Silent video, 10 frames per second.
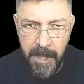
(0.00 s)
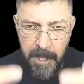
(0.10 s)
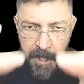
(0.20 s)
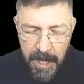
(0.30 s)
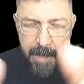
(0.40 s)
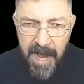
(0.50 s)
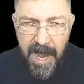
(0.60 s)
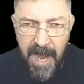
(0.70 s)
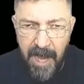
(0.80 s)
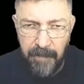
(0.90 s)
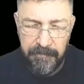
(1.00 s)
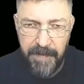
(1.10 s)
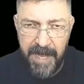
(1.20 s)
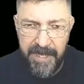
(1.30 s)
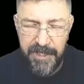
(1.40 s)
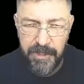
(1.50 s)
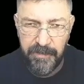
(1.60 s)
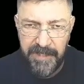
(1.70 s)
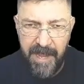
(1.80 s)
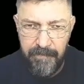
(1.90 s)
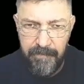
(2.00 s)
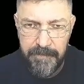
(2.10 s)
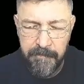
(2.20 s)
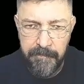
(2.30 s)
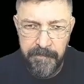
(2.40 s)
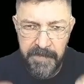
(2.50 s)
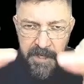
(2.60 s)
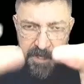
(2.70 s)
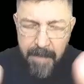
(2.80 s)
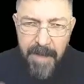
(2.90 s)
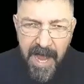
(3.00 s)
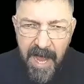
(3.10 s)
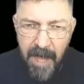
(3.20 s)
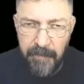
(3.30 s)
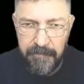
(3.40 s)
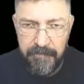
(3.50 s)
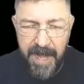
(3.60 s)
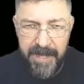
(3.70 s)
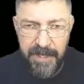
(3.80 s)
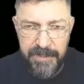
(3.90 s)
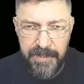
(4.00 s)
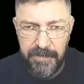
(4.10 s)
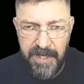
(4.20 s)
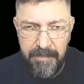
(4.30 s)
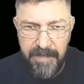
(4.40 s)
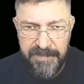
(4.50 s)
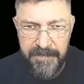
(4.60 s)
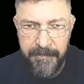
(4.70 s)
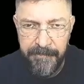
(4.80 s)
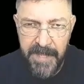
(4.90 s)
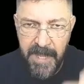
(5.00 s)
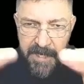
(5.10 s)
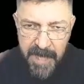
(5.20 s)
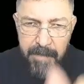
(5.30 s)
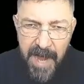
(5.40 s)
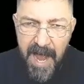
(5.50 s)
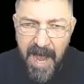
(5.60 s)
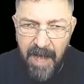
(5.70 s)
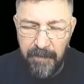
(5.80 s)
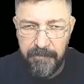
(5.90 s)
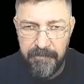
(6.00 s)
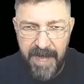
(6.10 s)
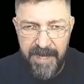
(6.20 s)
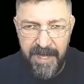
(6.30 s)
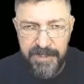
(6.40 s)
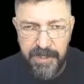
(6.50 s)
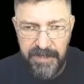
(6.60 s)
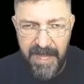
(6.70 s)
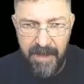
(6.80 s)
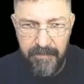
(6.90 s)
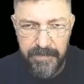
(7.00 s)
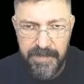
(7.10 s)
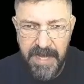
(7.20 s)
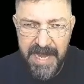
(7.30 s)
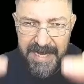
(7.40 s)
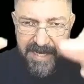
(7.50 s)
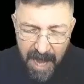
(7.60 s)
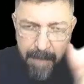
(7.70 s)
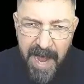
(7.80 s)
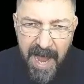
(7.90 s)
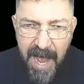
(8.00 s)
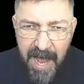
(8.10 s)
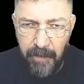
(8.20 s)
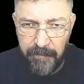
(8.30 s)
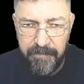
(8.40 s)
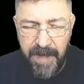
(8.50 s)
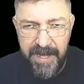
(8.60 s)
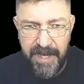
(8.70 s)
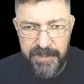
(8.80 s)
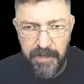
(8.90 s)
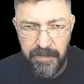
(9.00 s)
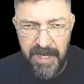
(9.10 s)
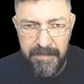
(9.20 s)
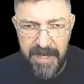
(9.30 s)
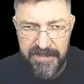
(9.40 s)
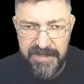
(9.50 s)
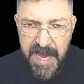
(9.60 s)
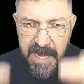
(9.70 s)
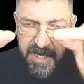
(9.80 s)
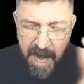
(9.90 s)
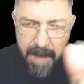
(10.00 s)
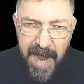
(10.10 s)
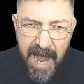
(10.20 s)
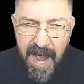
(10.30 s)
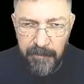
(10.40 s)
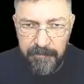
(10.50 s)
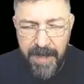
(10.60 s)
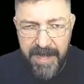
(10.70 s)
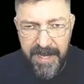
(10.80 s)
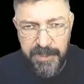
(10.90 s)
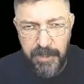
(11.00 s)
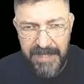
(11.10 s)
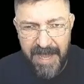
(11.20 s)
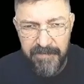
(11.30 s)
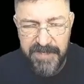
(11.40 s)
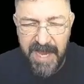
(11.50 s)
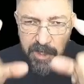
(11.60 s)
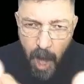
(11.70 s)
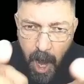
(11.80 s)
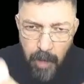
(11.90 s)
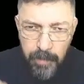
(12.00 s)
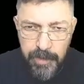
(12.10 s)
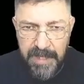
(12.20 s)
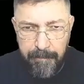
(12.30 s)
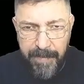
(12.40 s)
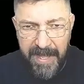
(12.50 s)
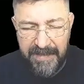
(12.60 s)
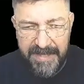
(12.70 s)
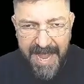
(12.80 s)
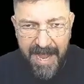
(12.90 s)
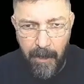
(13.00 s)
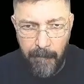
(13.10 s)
Come out, financial devils. Come out, financial demons. Come out, financial devils. Come out, financial demons. Come out, financial devils, and go to the pit now.